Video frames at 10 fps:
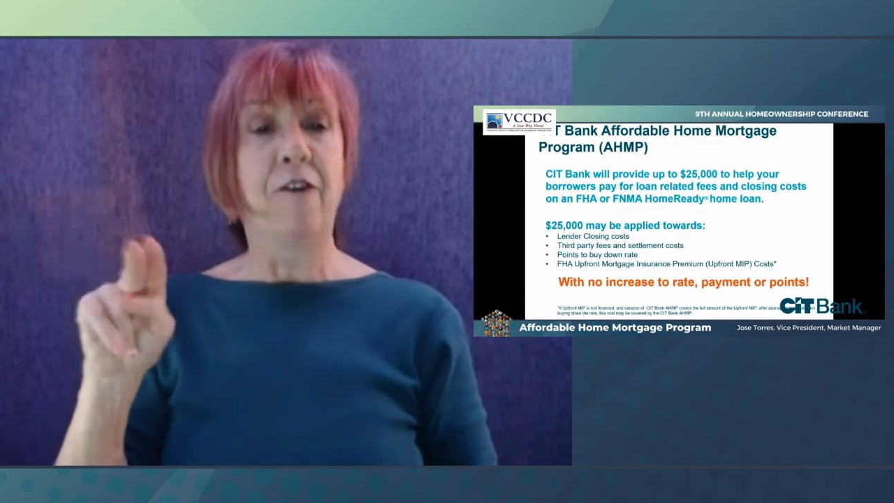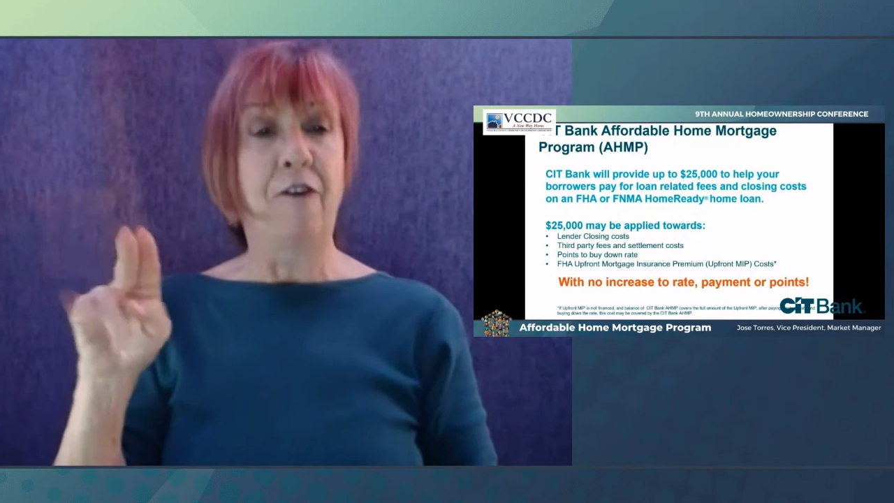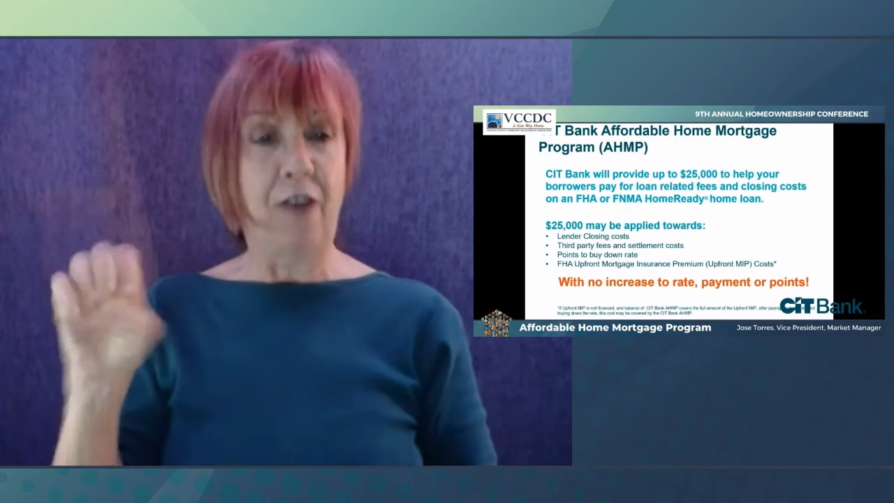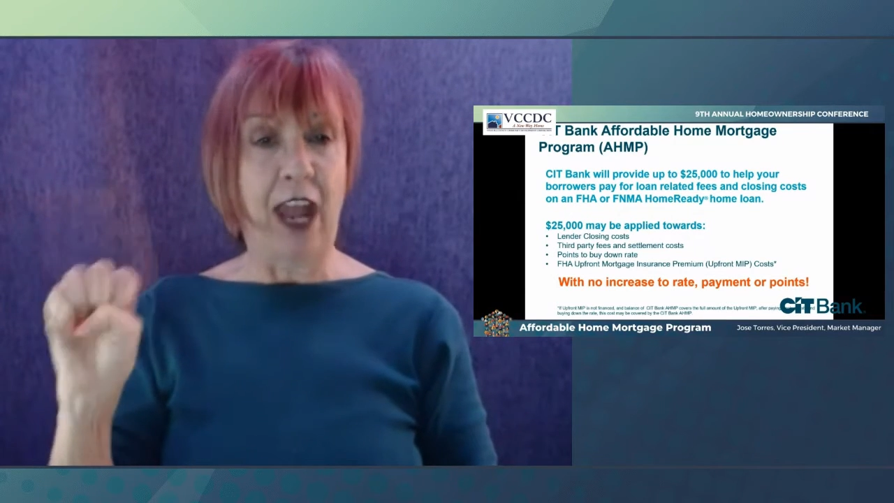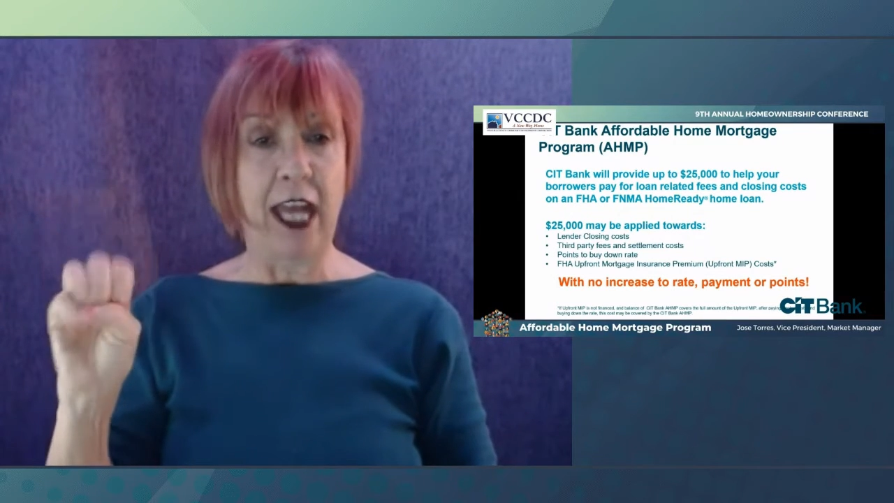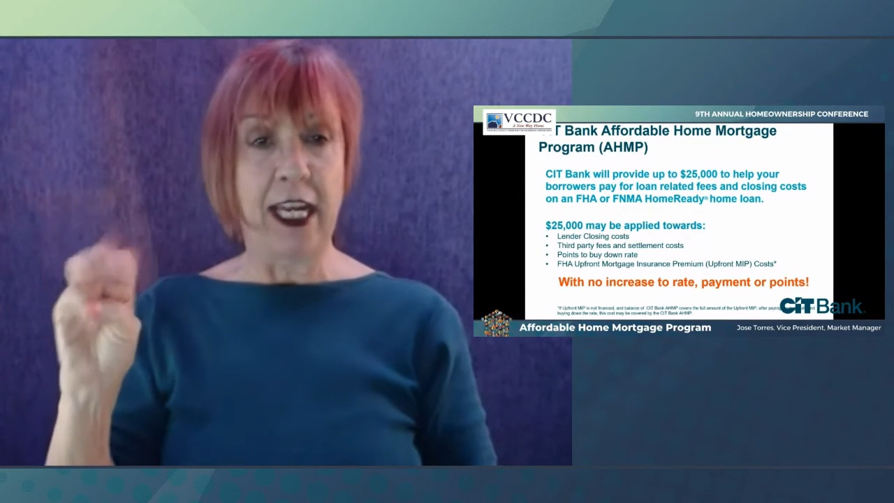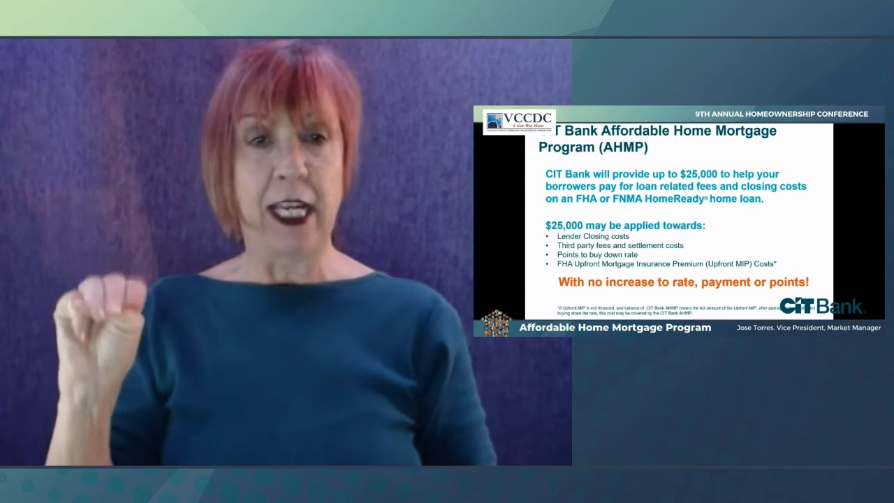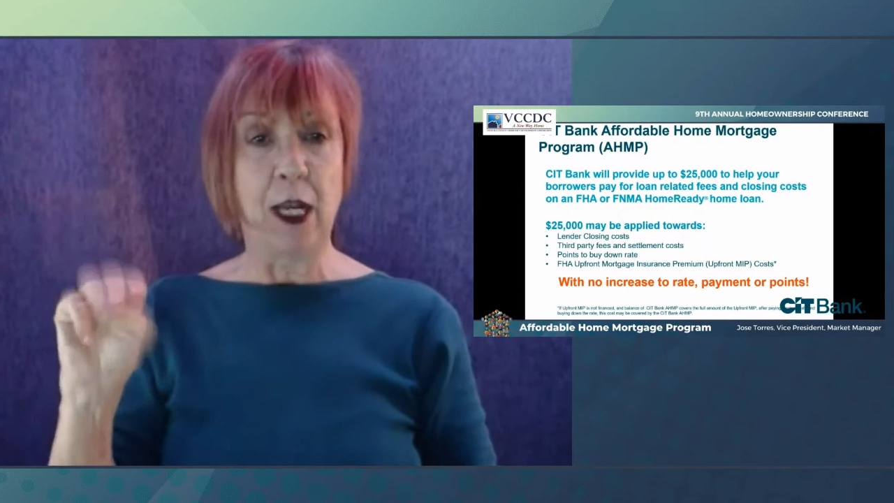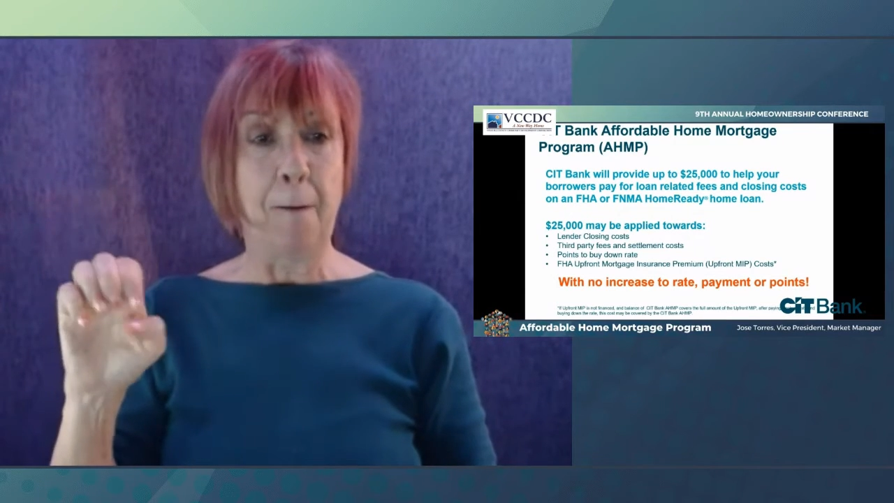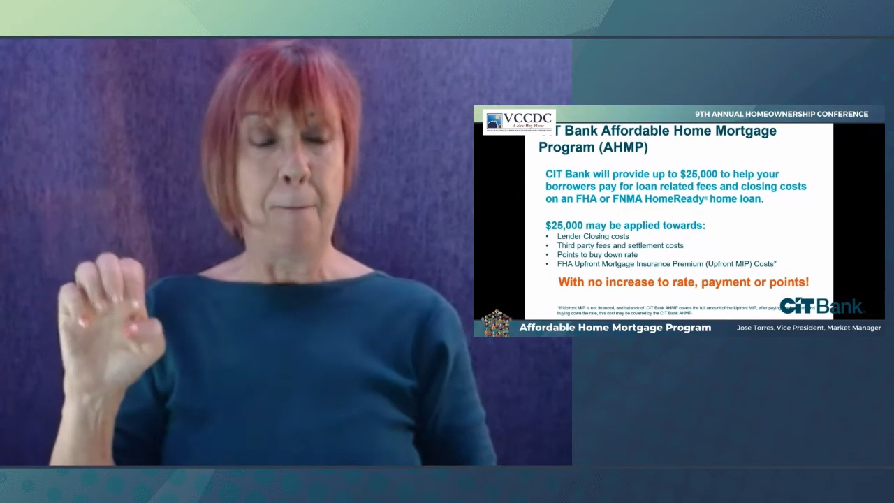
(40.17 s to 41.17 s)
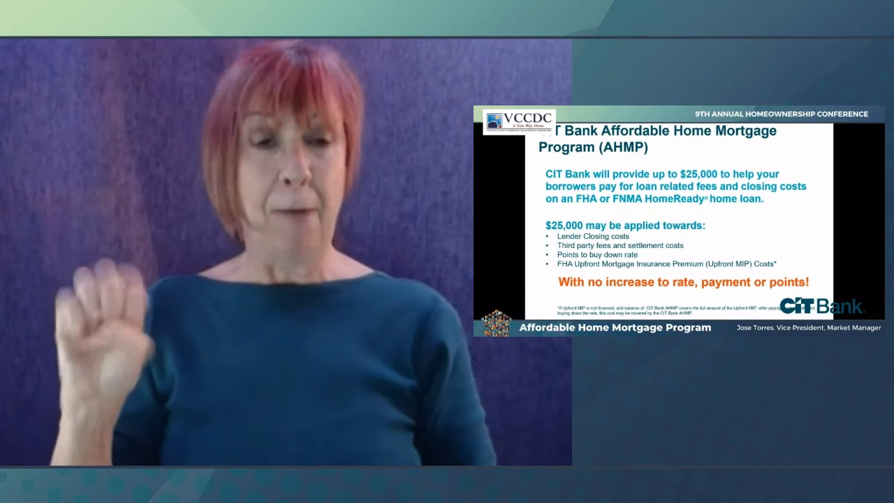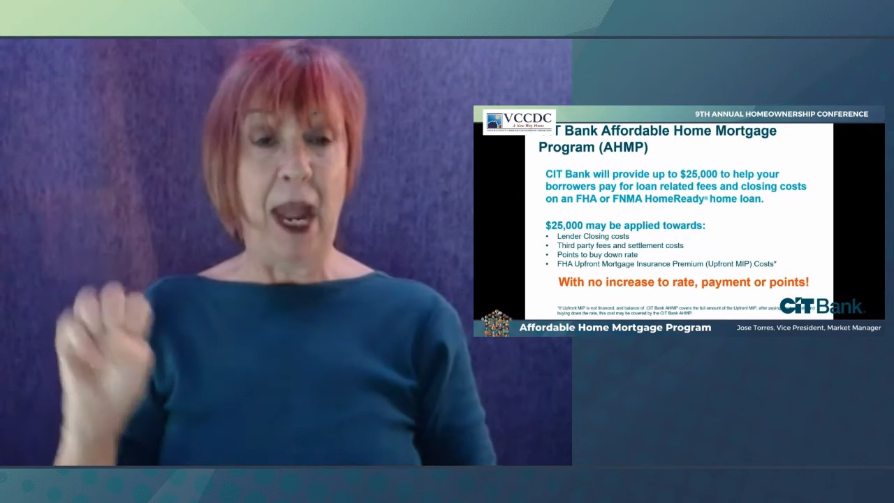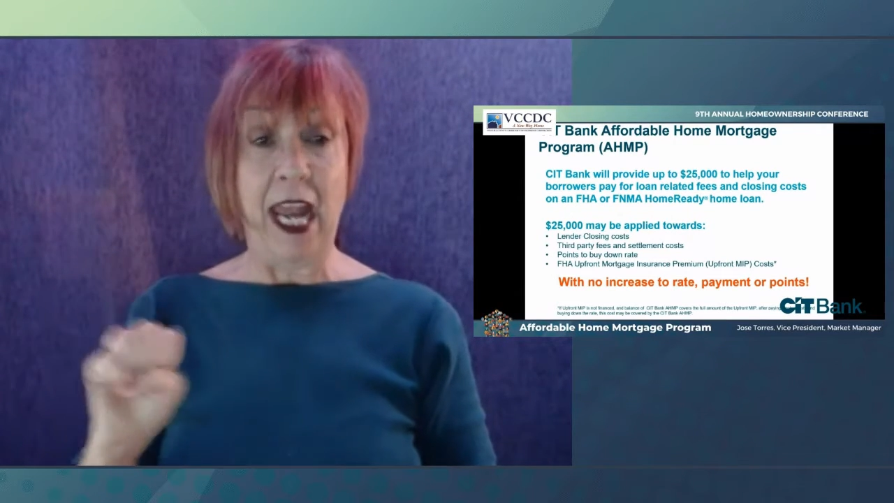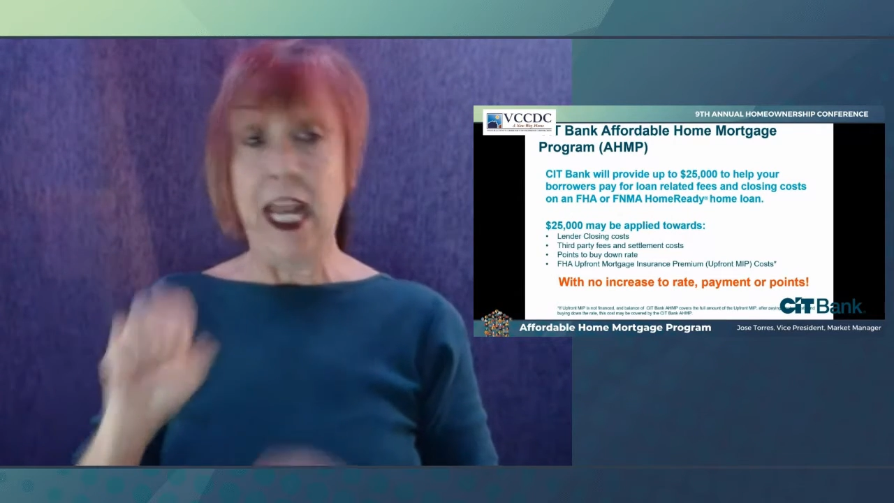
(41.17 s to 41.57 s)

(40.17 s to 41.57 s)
lenders' closing costs,